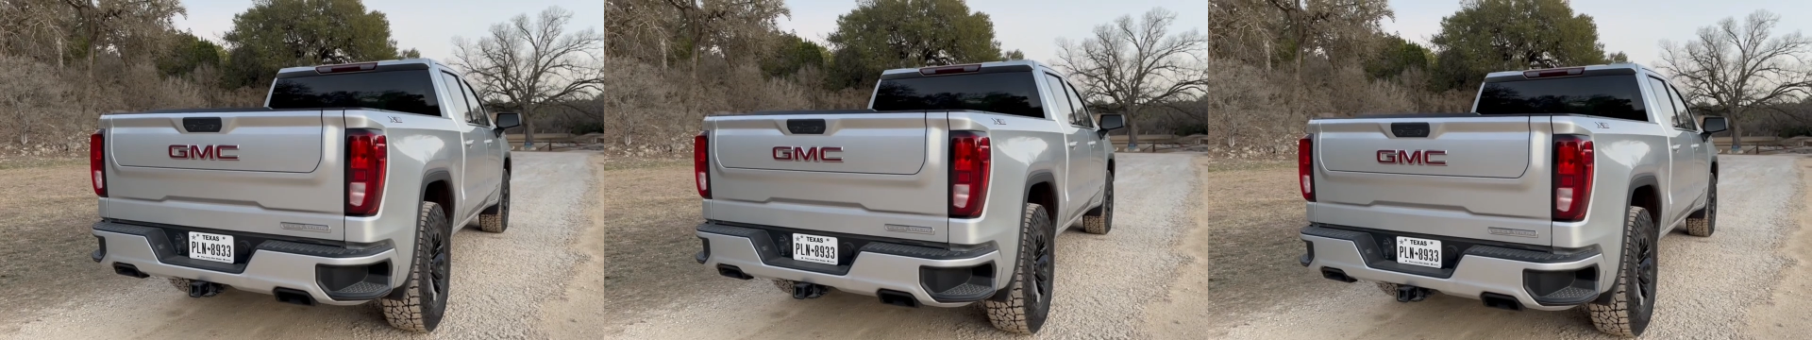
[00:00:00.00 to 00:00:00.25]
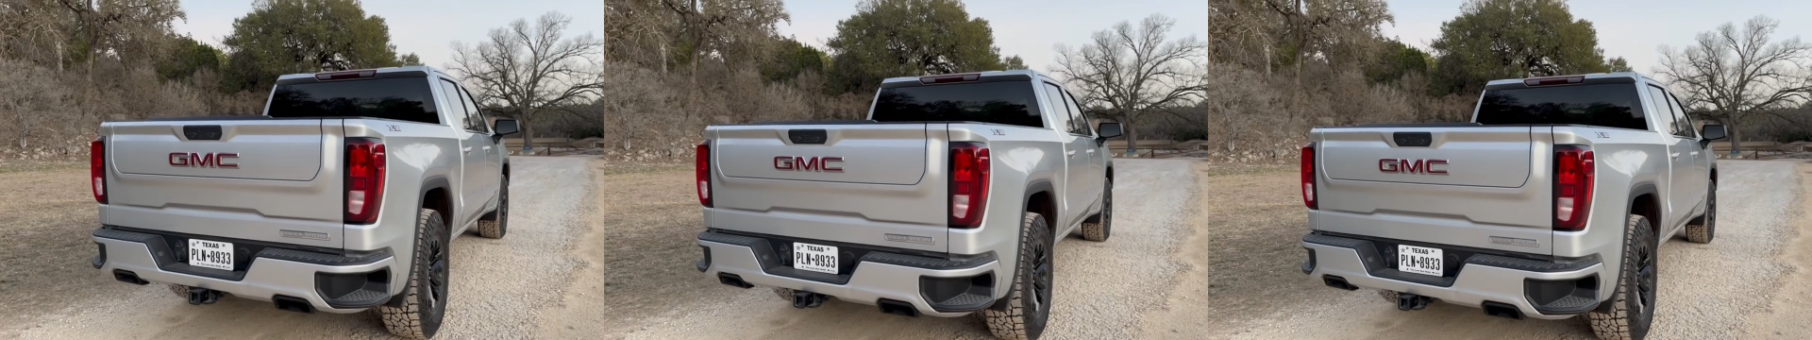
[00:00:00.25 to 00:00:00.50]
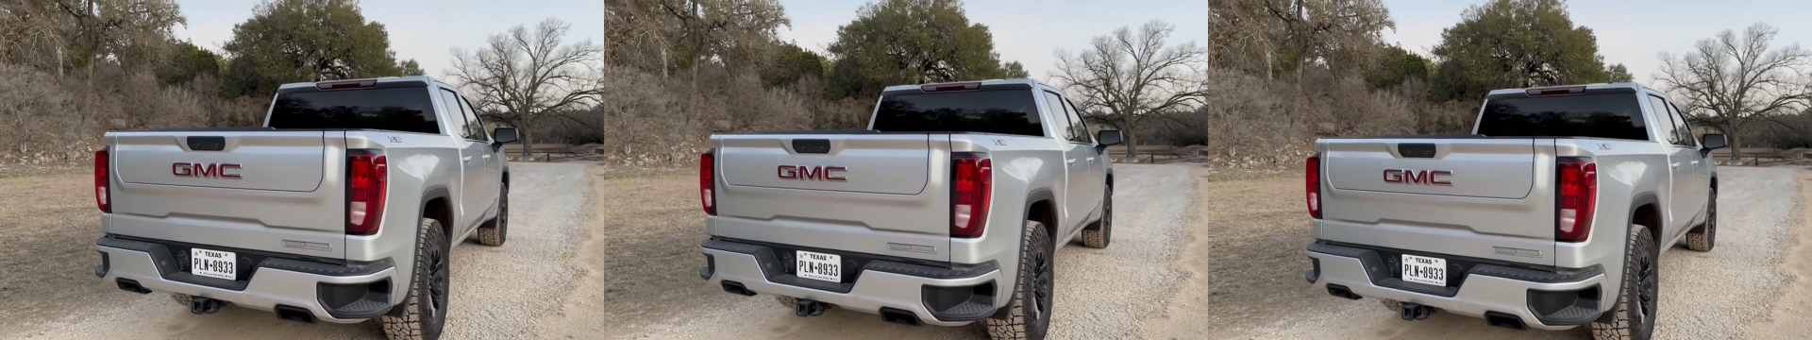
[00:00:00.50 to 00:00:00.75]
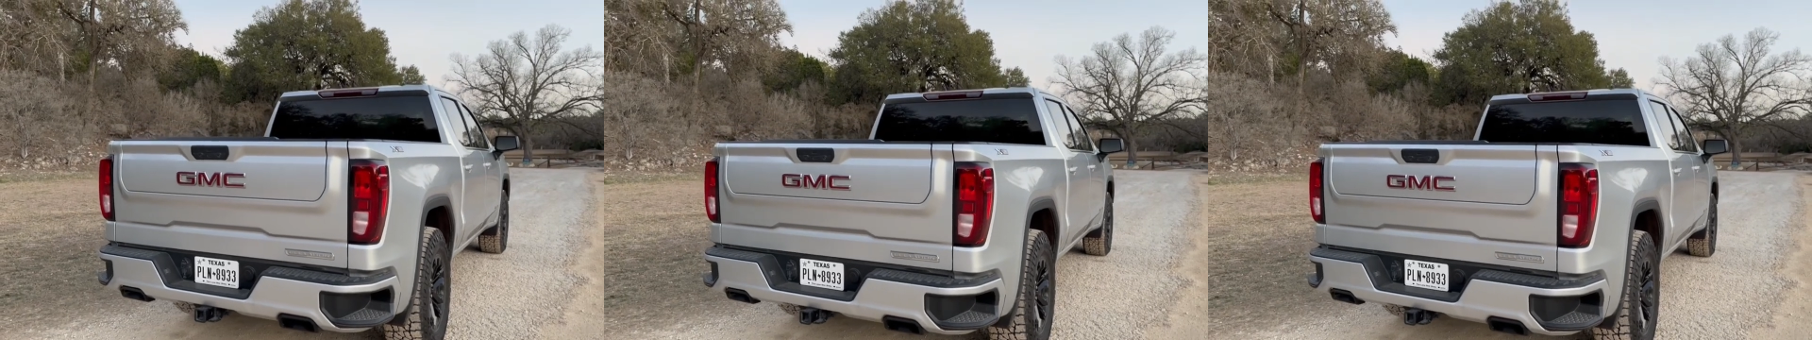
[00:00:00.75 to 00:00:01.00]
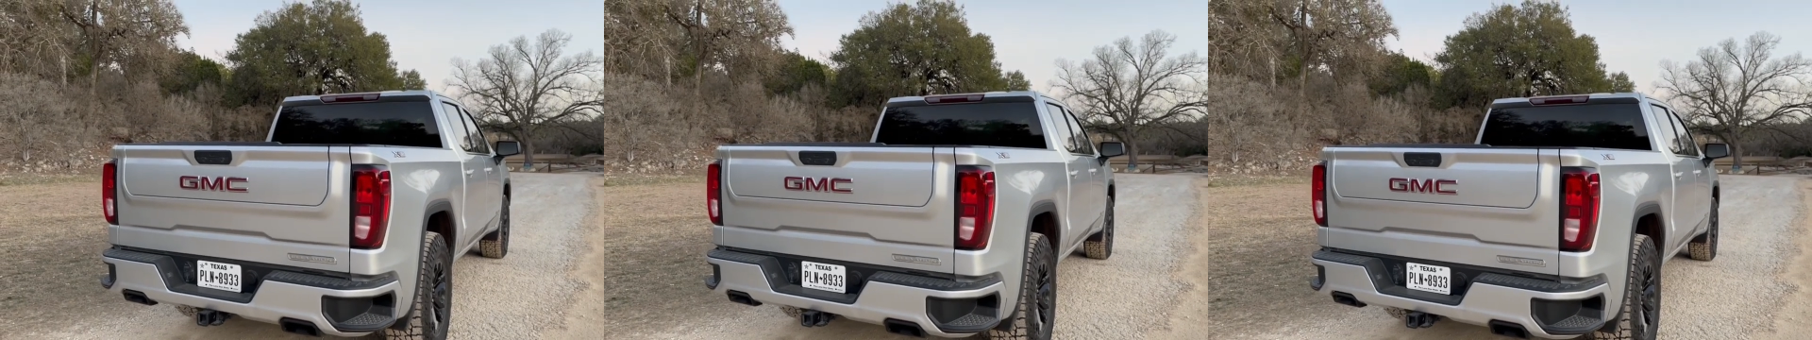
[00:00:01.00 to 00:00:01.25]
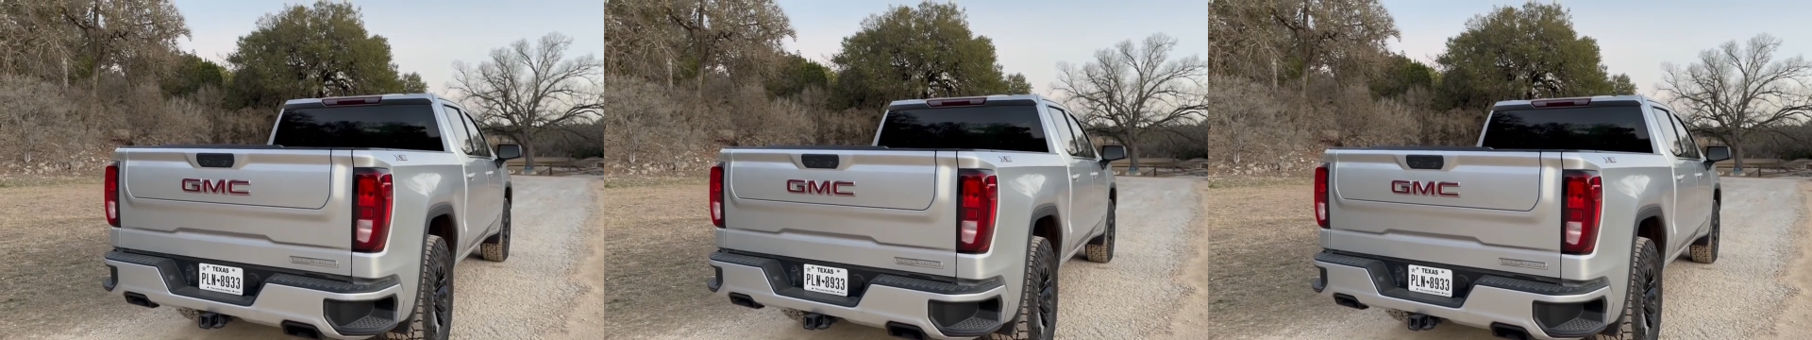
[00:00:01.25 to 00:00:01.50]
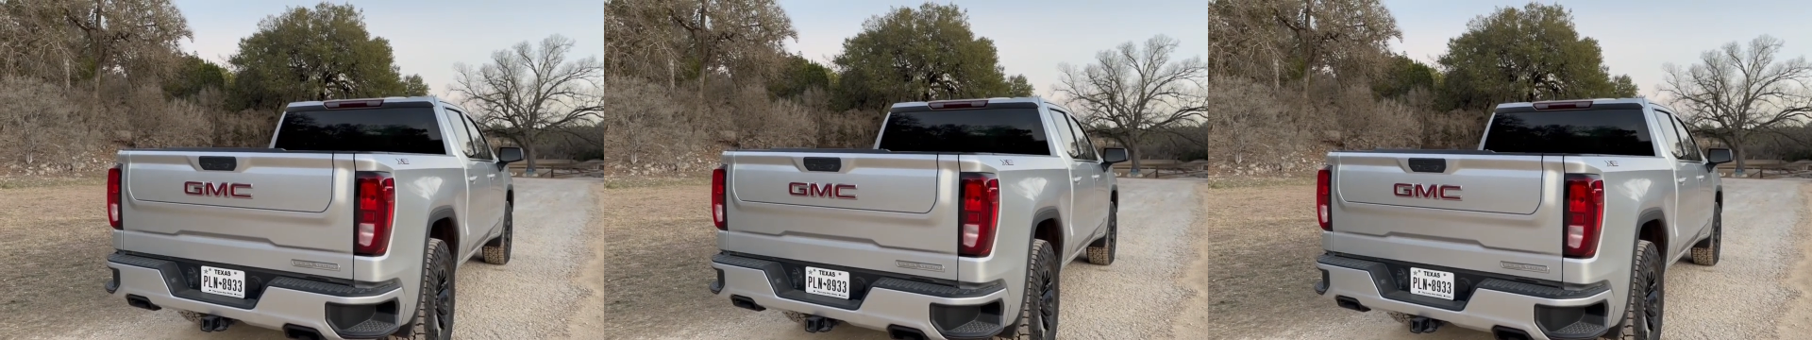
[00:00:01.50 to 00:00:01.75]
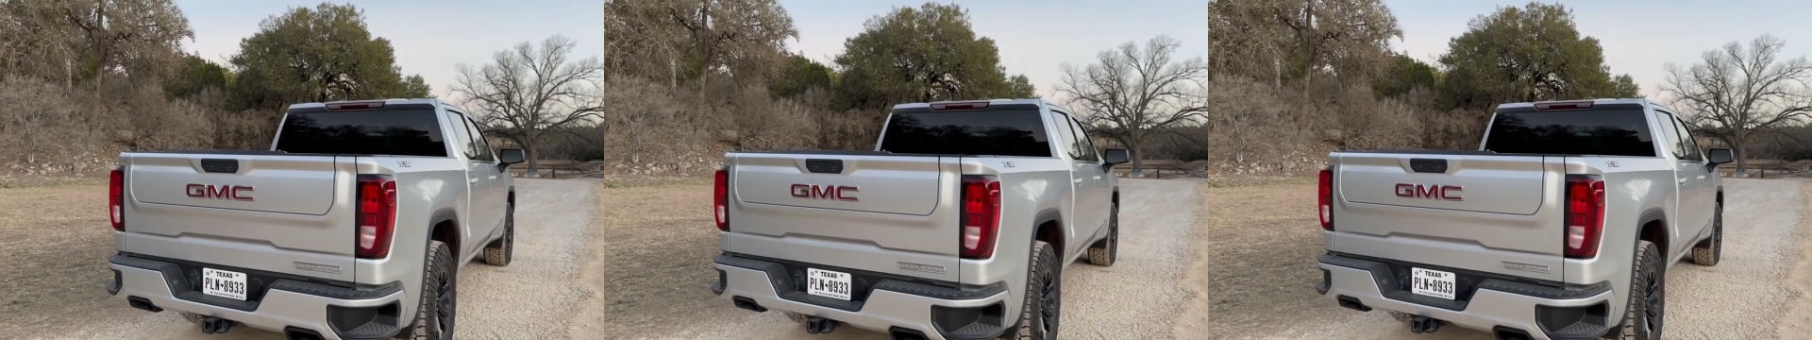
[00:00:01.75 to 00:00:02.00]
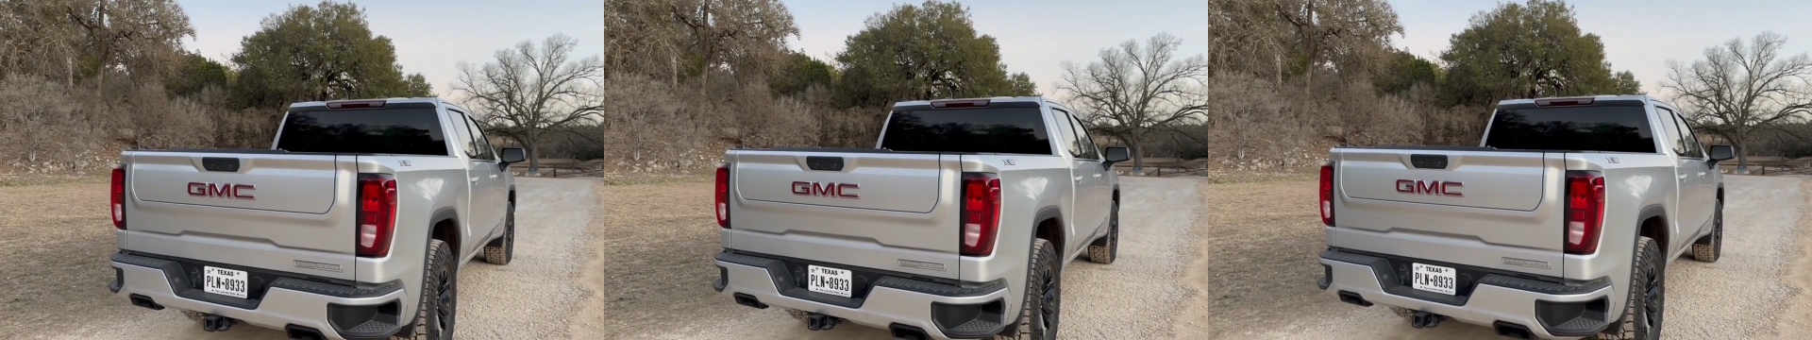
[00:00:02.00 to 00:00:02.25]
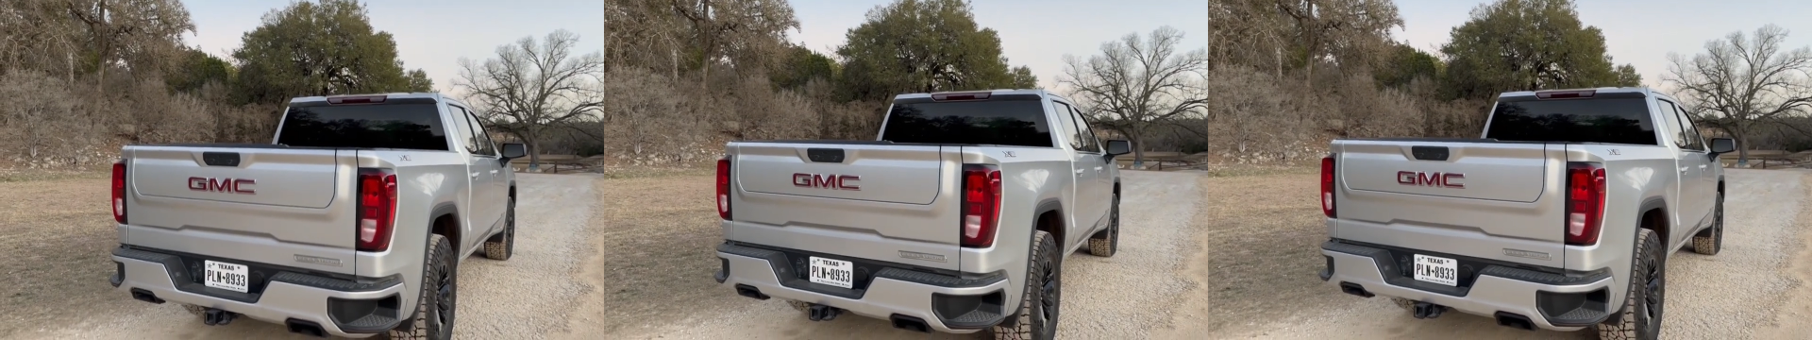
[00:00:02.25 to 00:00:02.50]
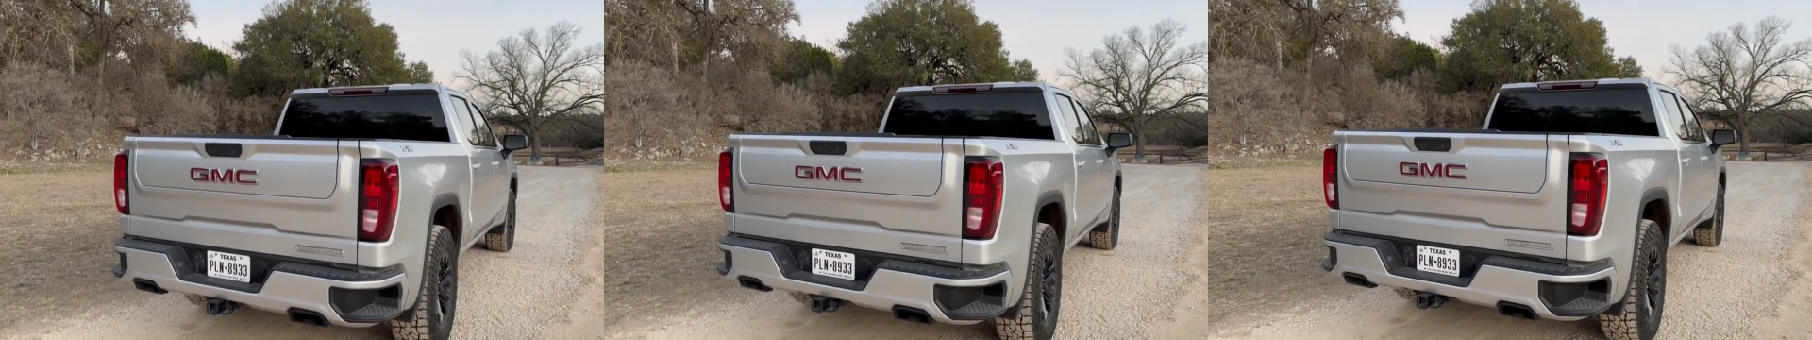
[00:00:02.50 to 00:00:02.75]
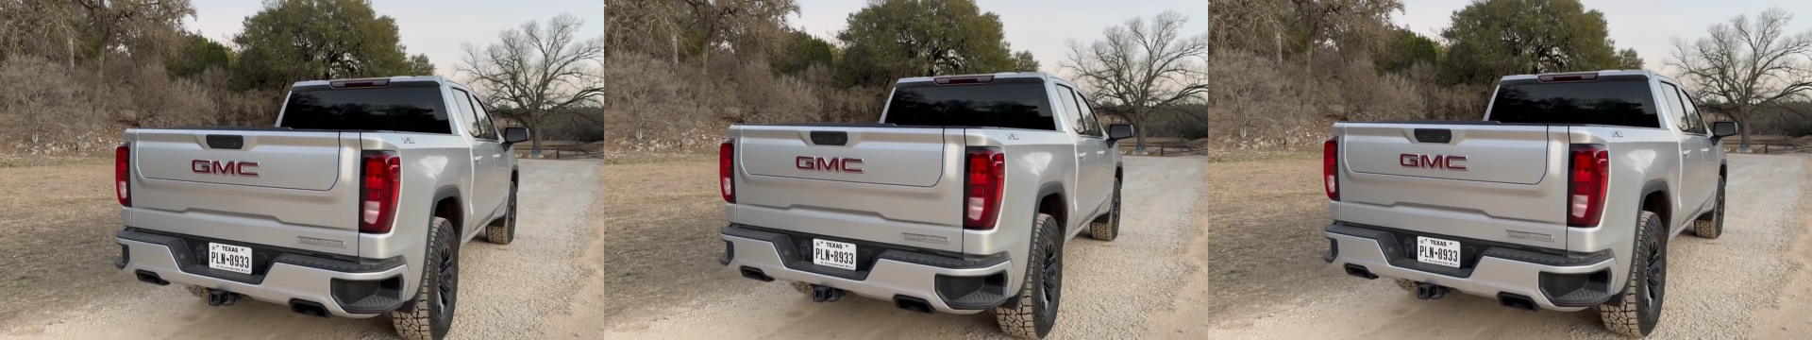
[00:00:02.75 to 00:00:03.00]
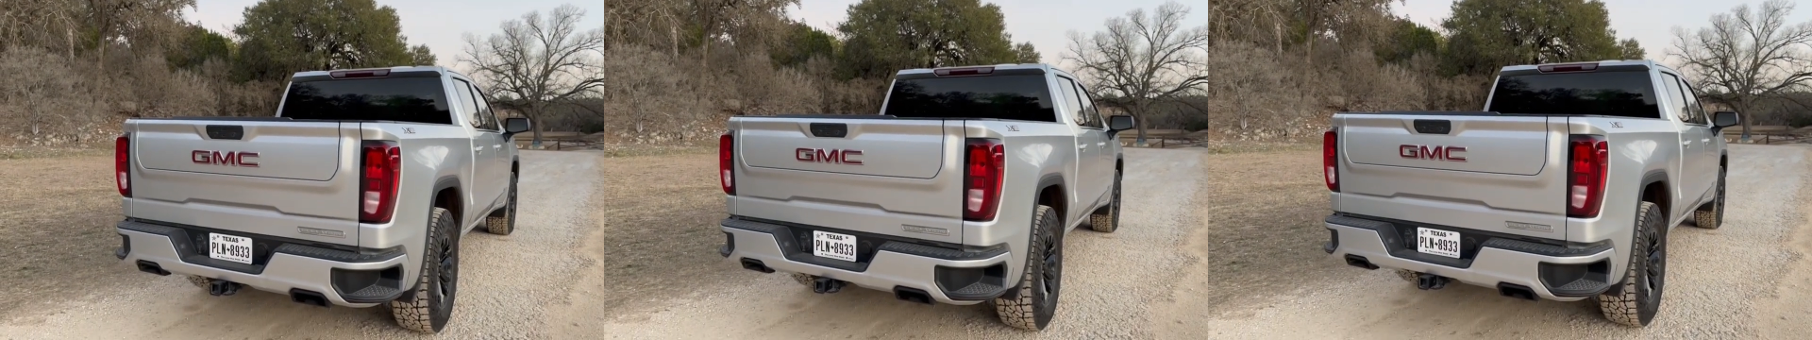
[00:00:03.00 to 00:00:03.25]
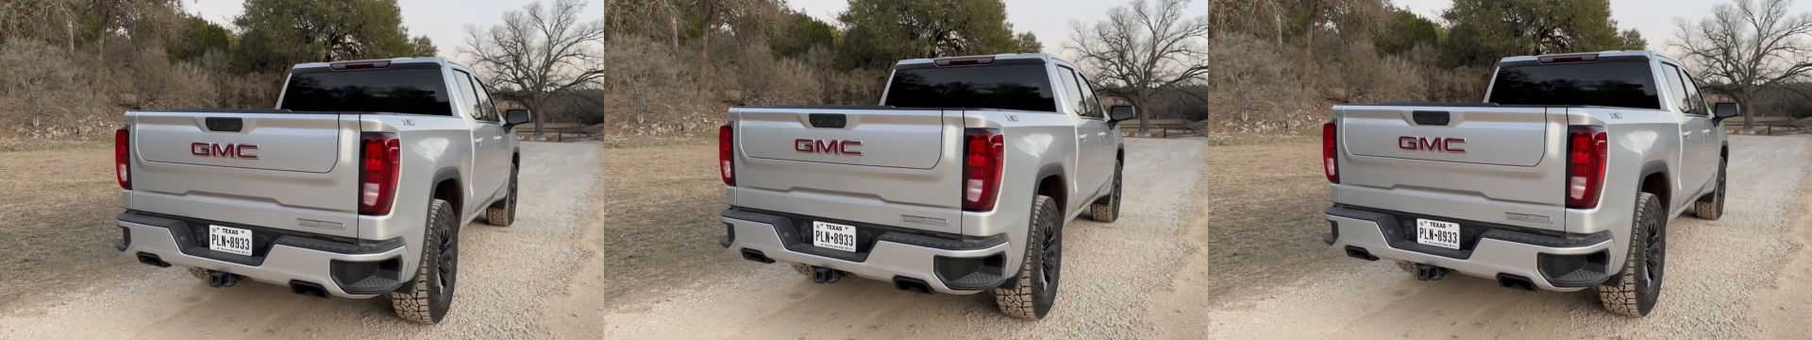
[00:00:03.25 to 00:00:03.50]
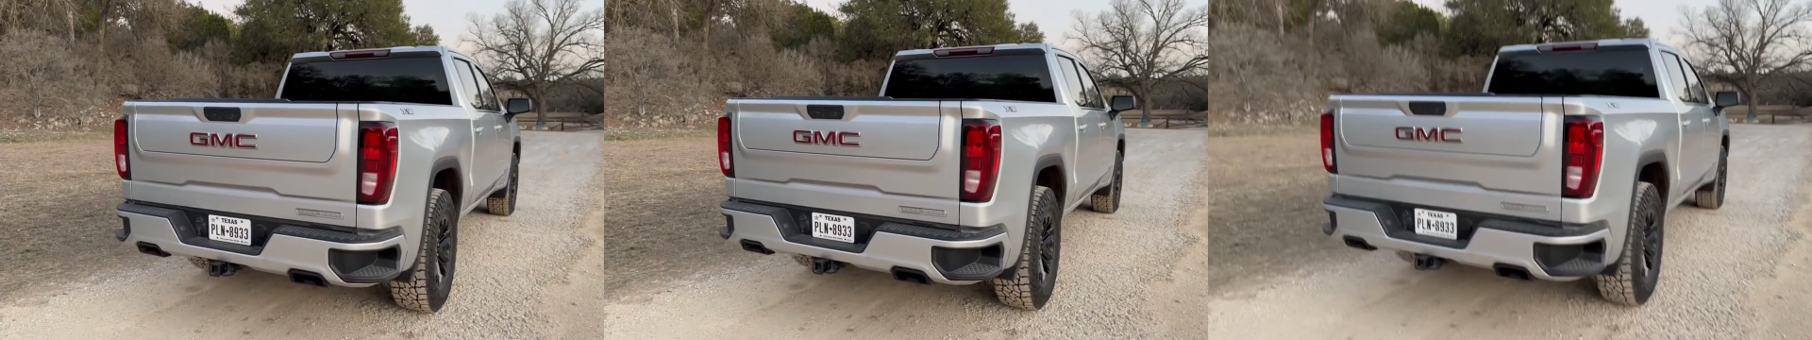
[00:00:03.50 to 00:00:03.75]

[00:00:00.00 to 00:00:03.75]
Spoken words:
[unreadable: no face in view]